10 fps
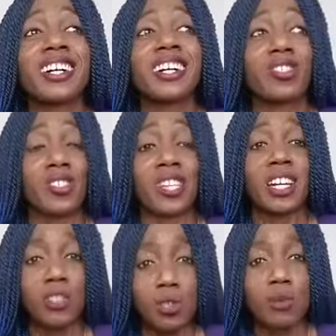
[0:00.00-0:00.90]
I just I
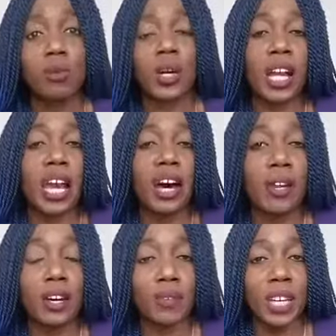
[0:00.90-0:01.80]
do allow
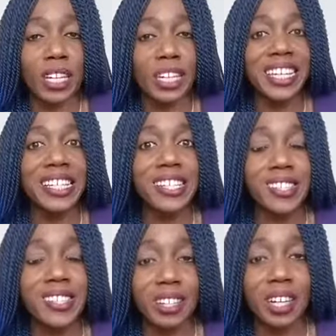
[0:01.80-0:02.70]
love in
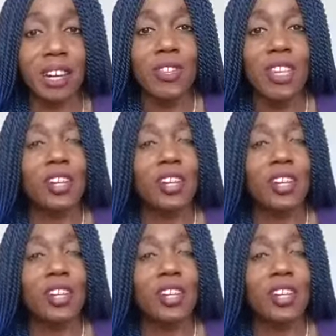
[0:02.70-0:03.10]
easily.